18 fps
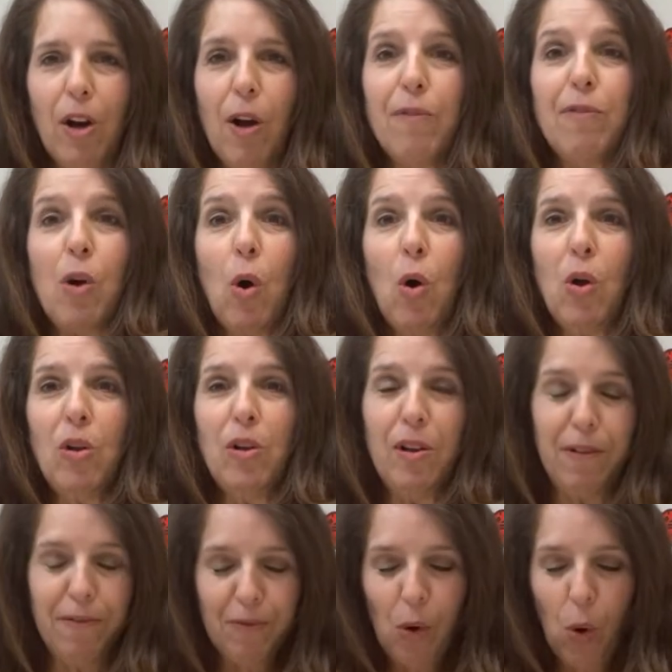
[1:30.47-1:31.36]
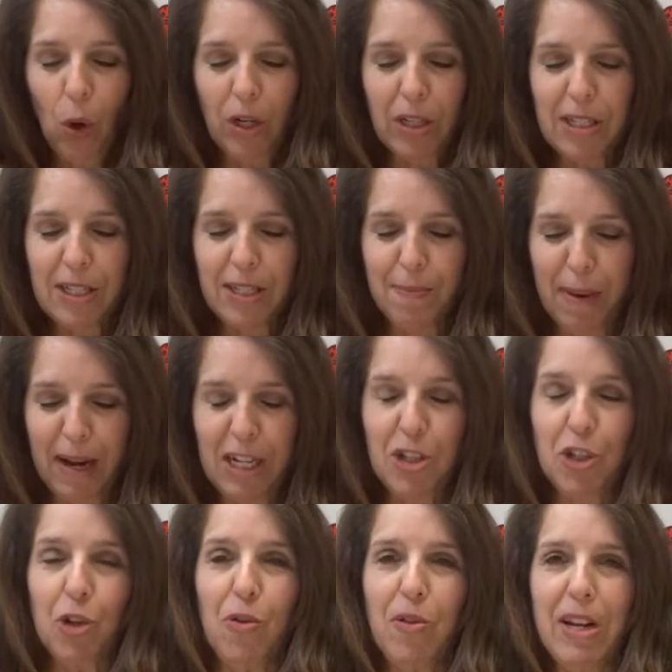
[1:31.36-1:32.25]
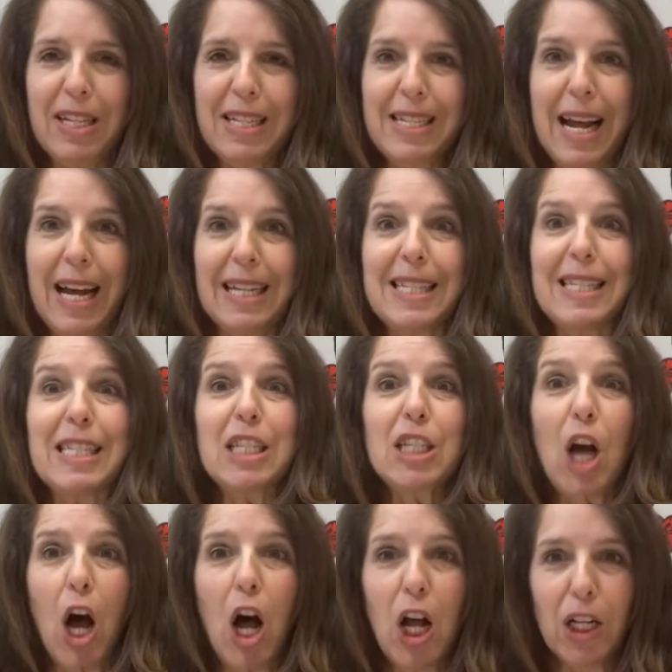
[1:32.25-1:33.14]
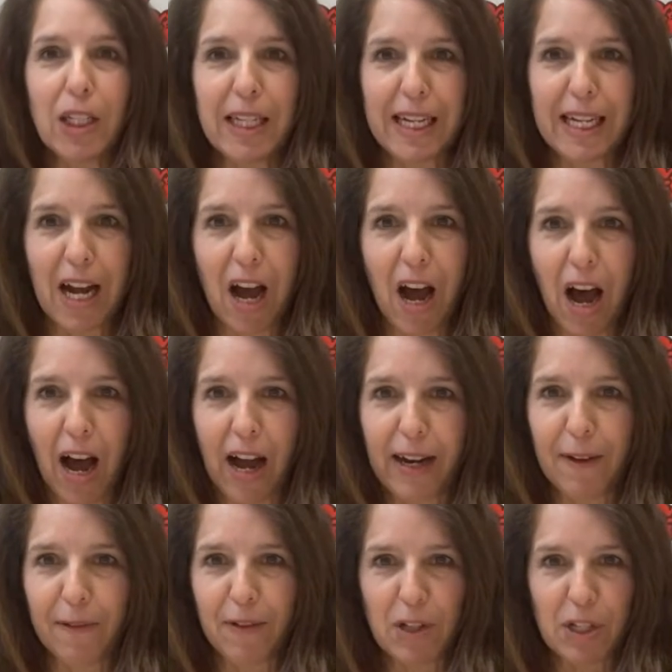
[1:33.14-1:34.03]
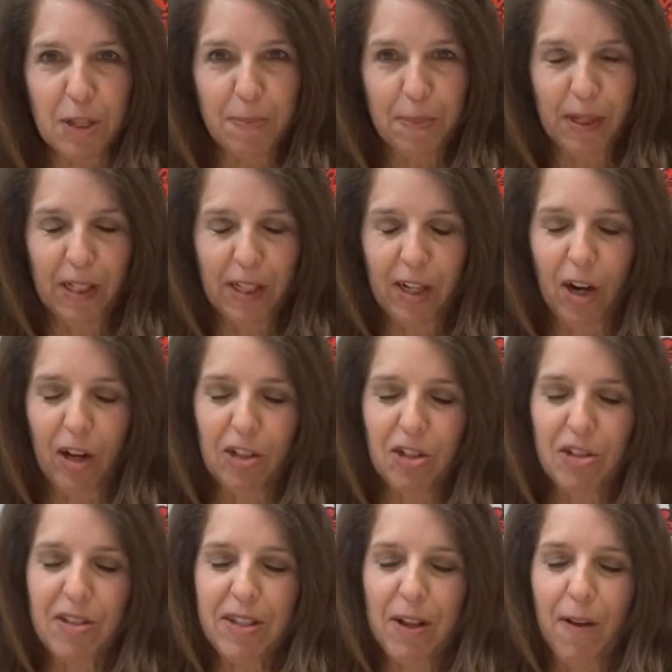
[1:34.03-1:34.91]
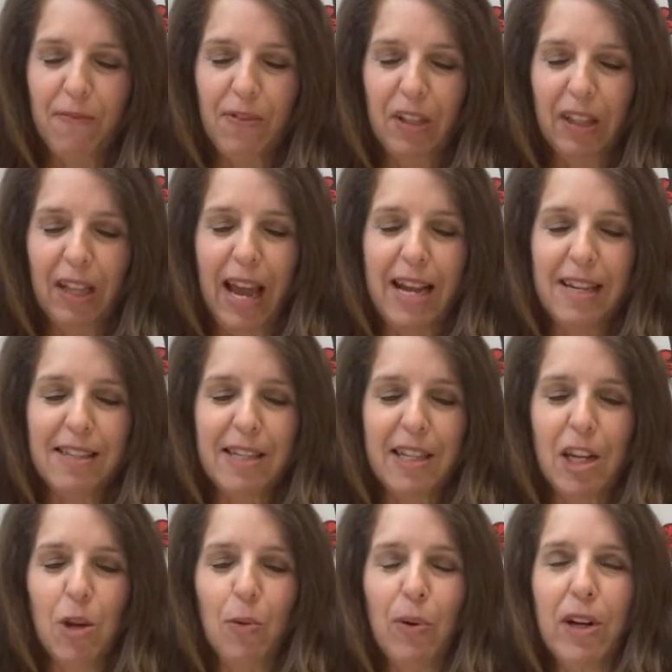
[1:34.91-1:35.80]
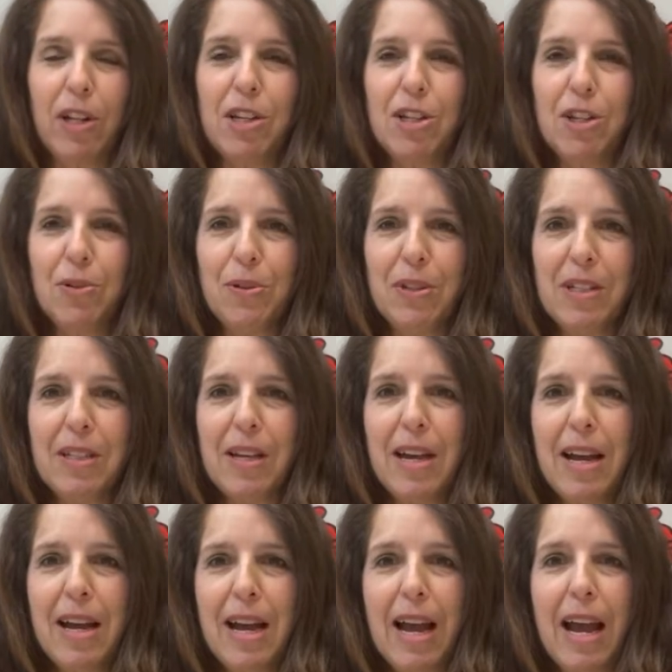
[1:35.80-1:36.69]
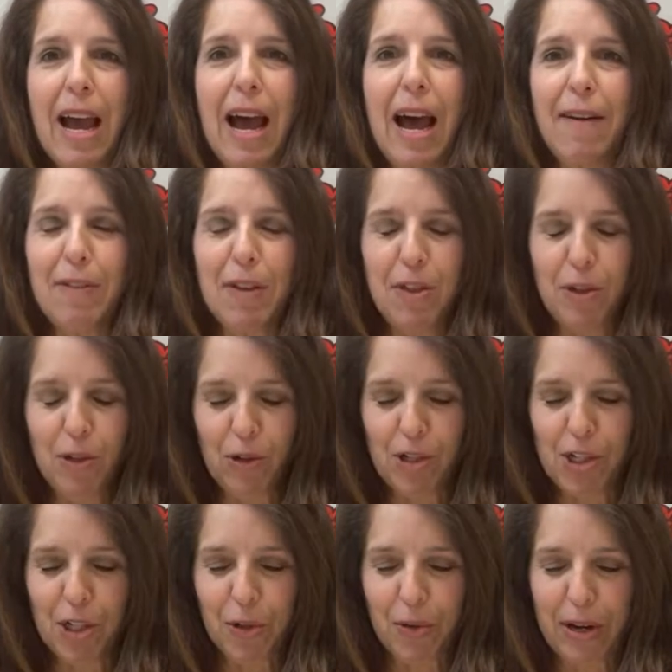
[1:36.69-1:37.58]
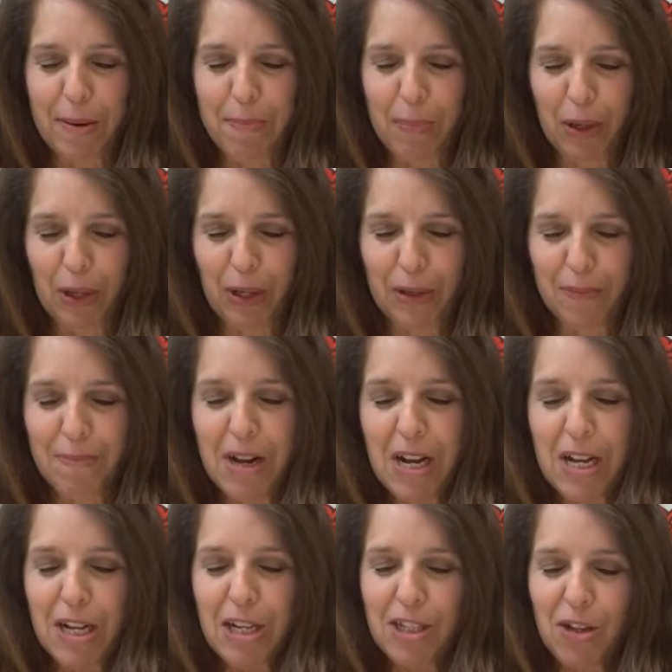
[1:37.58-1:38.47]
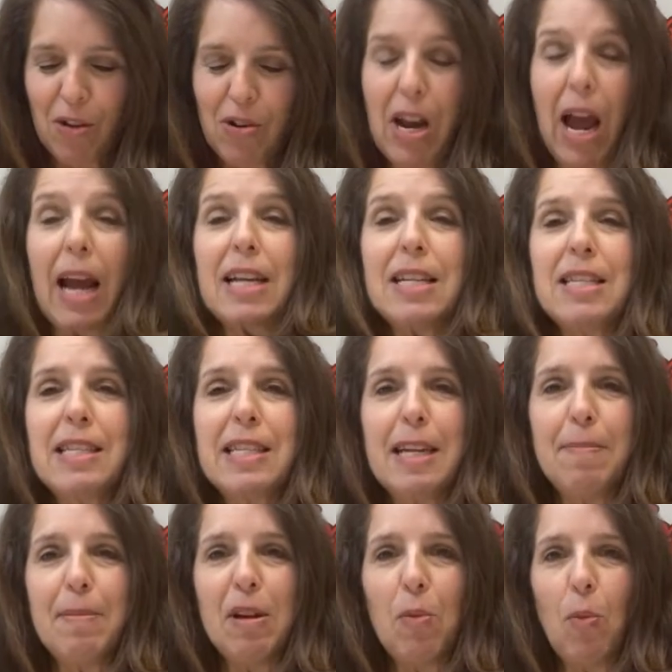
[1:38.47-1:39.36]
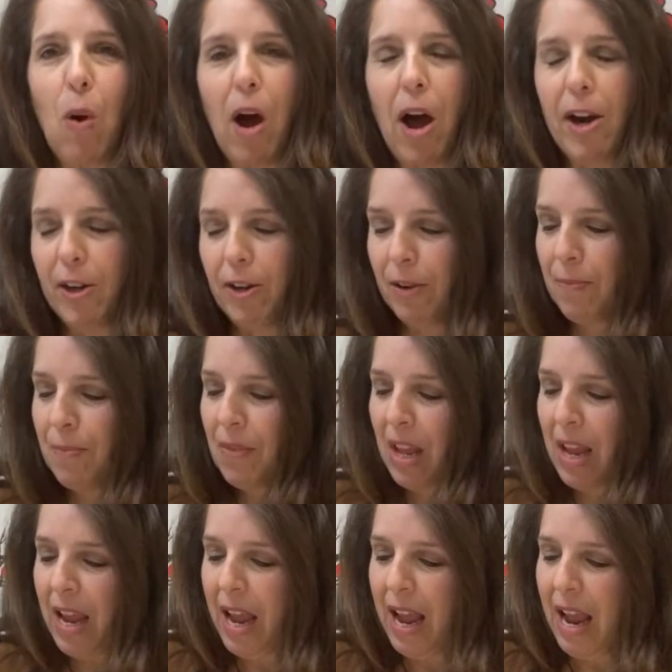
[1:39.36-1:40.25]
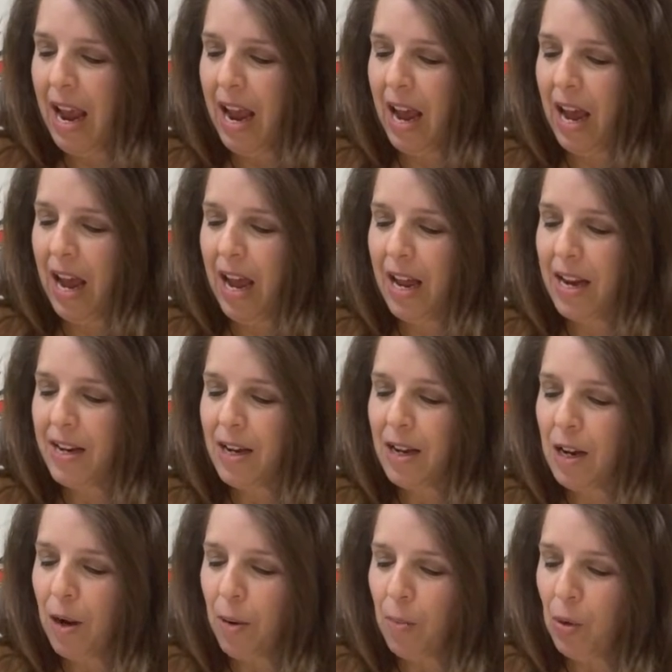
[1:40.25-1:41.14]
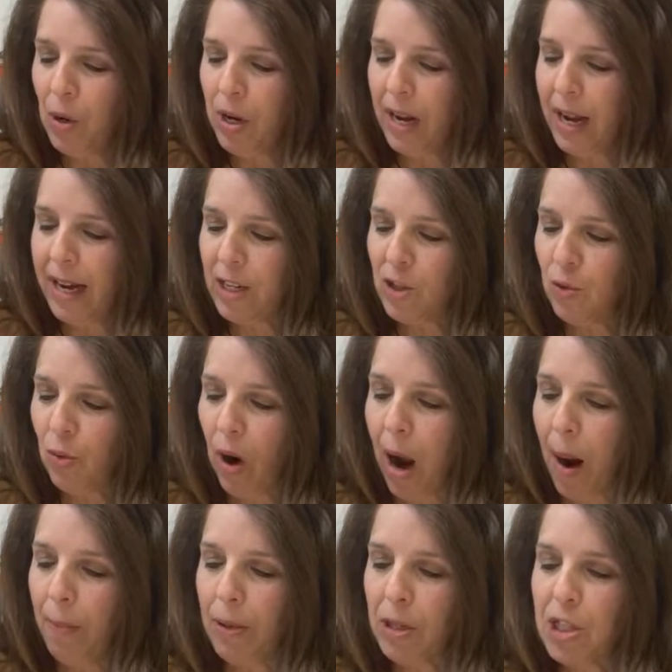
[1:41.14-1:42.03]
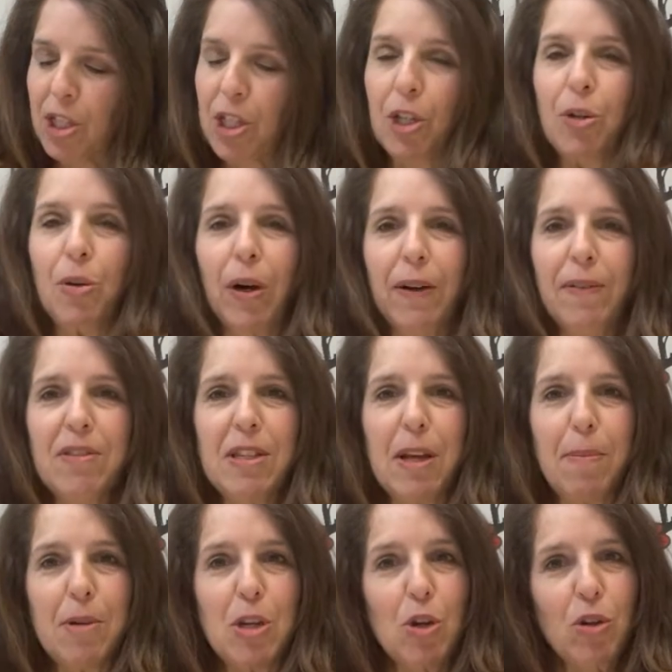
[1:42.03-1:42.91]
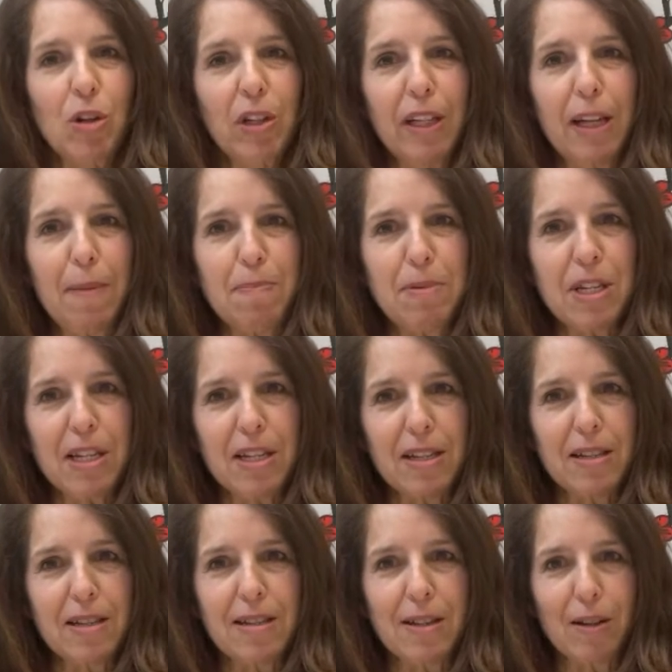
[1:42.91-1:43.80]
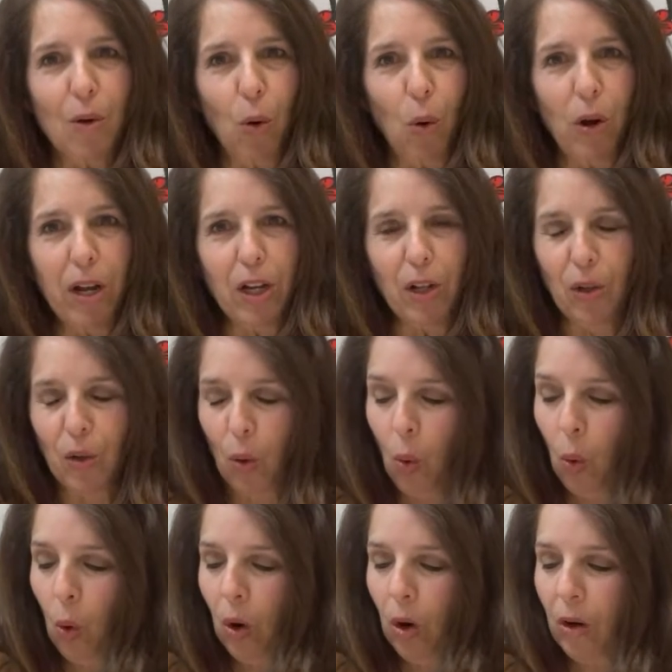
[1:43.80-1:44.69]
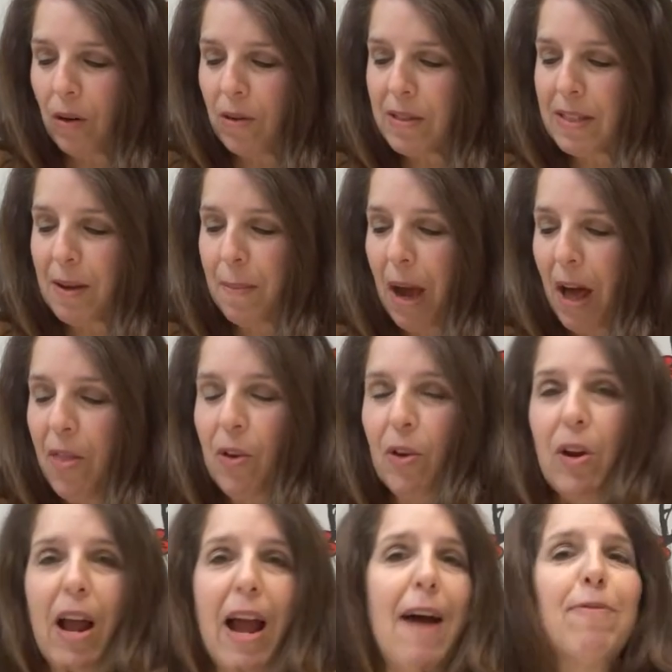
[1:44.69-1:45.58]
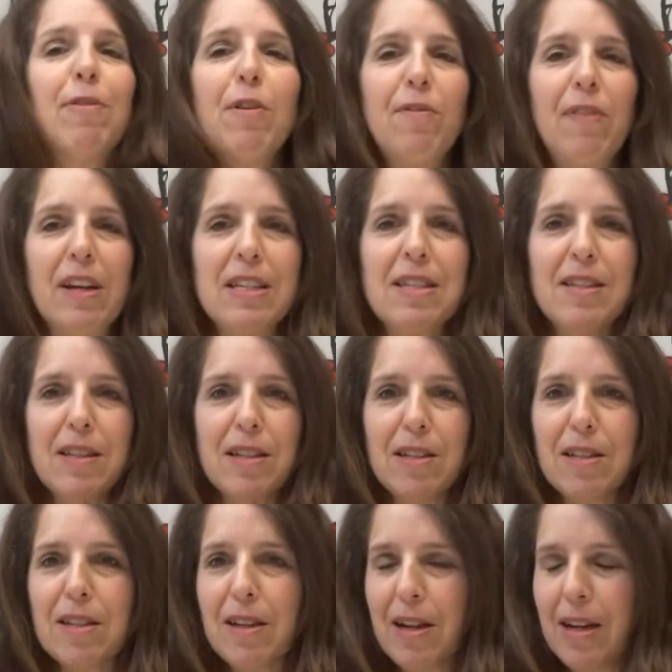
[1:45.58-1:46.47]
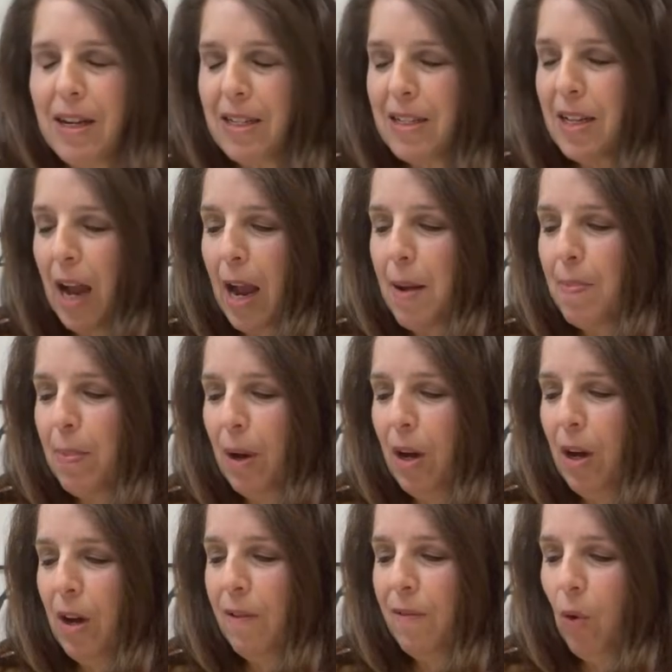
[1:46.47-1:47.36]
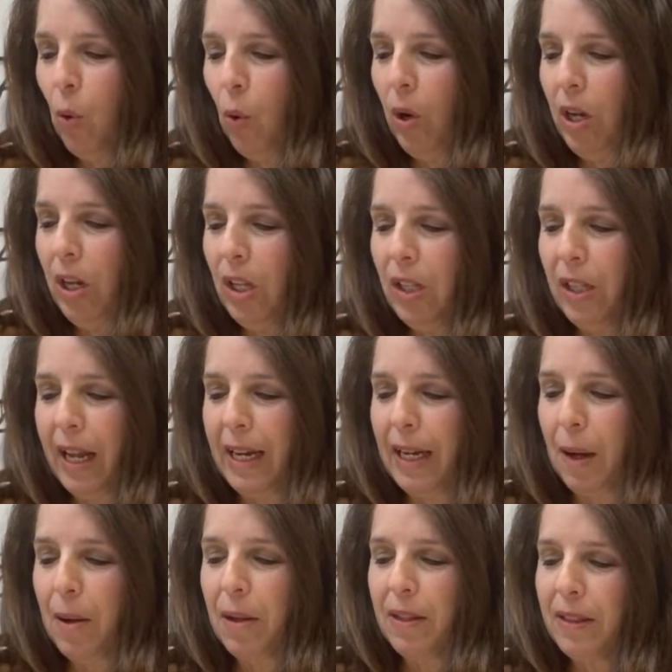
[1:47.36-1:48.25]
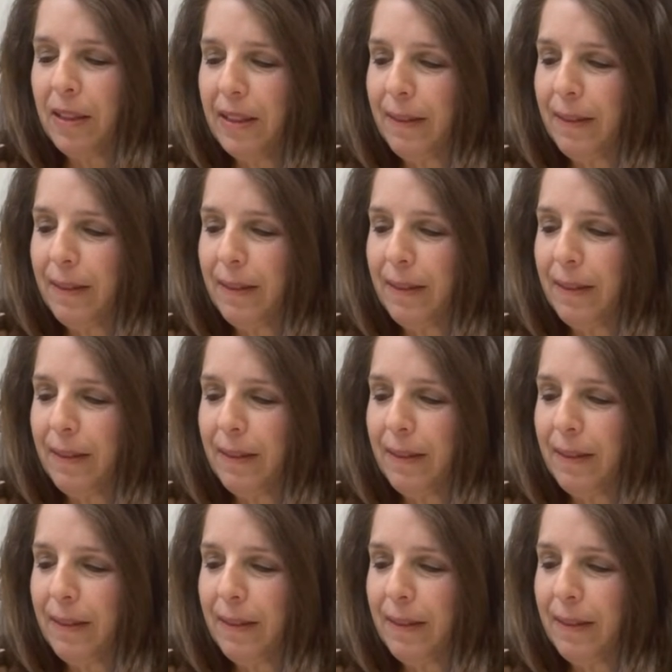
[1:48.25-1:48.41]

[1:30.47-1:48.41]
Of course, make sure that it's not scalding hot. If you spill it on yourself, the last thing you want to do is have a 3rd-degree burn. So nice steamy water, and put a drop or two of some eucalyptus oil or some other effervescent type of oil, like a